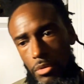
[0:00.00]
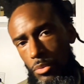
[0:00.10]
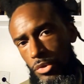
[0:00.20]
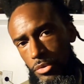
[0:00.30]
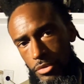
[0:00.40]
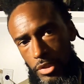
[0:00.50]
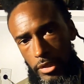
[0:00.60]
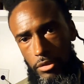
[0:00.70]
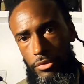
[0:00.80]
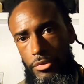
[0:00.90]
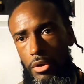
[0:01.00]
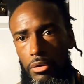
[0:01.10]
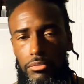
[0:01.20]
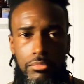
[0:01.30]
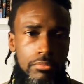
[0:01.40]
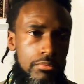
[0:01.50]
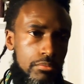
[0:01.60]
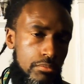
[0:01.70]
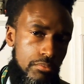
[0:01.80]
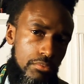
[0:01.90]
when you can take your thought,
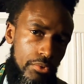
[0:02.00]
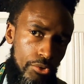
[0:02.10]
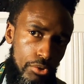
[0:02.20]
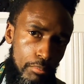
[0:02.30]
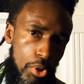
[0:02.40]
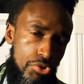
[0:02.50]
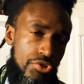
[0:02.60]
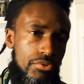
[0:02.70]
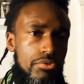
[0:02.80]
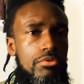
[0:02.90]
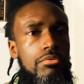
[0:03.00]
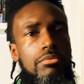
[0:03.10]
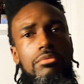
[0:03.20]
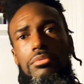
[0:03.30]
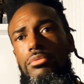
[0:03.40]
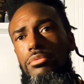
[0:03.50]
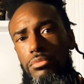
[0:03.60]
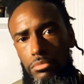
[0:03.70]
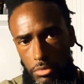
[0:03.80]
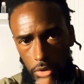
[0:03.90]
your emotions,
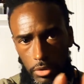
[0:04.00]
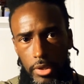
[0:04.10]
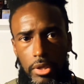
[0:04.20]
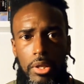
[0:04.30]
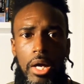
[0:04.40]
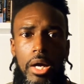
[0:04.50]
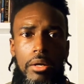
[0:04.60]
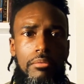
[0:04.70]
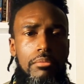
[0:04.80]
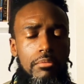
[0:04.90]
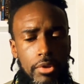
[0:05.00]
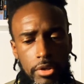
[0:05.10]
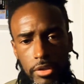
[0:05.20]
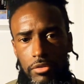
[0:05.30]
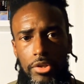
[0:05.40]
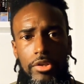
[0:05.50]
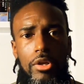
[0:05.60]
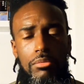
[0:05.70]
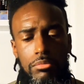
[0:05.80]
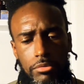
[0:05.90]
and they align, they're evenly
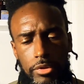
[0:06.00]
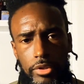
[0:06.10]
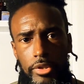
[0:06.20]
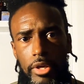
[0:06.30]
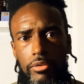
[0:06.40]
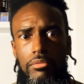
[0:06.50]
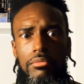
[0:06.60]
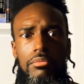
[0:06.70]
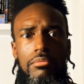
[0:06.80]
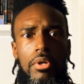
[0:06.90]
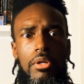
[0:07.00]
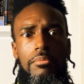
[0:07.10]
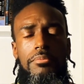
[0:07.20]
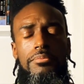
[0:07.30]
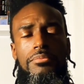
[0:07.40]
yoked, they're together, right?